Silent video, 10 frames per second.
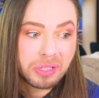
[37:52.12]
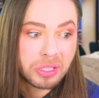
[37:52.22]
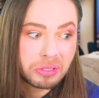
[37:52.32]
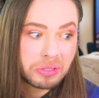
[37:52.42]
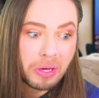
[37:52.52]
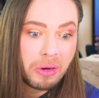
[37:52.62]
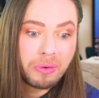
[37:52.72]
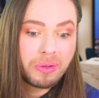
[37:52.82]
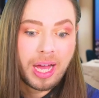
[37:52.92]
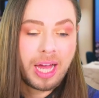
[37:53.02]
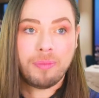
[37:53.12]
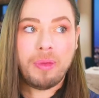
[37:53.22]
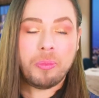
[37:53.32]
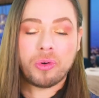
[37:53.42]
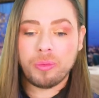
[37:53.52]
so
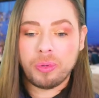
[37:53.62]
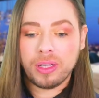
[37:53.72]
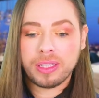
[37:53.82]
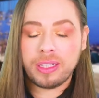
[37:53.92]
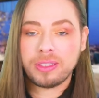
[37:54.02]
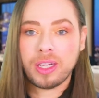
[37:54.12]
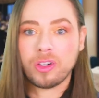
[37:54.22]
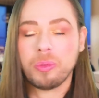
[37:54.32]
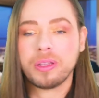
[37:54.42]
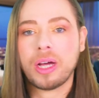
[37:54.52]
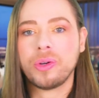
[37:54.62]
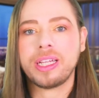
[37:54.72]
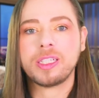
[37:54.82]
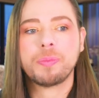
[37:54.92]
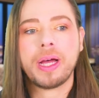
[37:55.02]
unmemorable. They're terrible
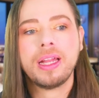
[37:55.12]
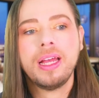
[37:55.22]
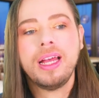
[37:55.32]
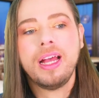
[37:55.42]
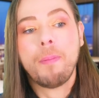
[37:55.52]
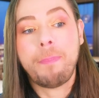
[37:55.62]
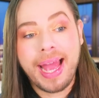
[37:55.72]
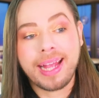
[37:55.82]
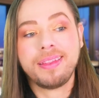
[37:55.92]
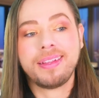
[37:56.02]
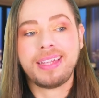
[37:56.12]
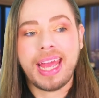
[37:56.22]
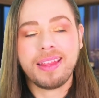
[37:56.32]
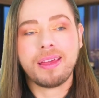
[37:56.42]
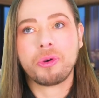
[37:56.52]
nowadays, but back in the
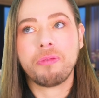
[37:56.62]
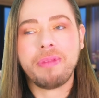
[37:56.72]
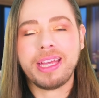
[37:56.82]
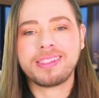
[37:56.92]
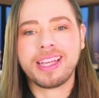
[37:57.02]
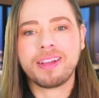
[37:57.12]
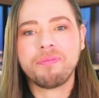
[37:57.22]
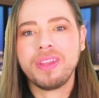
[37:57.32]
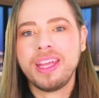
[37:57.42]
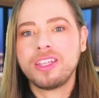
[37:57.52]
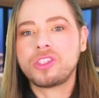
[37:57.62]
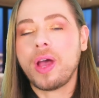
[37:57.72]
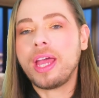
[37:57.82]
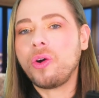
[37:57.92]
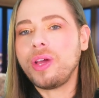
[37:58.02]
day, they were amazing.
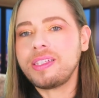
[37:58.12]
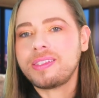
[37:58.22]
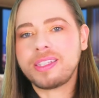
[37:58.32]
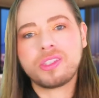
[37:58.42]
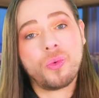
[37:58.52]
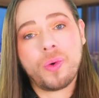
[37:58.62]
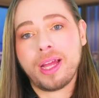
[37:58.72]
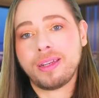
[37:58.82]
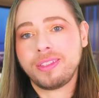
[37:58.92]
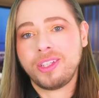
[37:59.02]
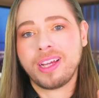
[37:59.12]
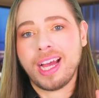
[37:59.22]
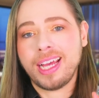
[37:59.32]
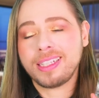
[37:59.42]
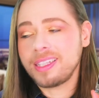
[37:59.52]
So, Egoist is the one, you
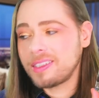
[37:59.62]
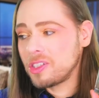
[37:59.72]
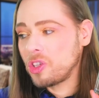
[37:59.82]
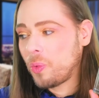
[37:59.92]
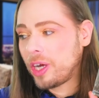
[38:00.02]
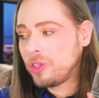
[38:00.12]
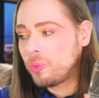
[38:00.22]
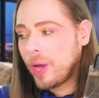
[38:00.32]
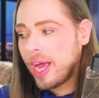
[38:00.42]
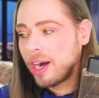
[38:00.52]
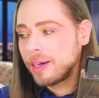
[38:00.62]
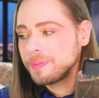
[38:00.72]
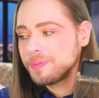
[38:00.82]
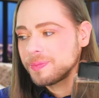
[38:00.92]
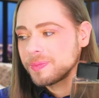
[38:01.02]
guys. This is the one you wear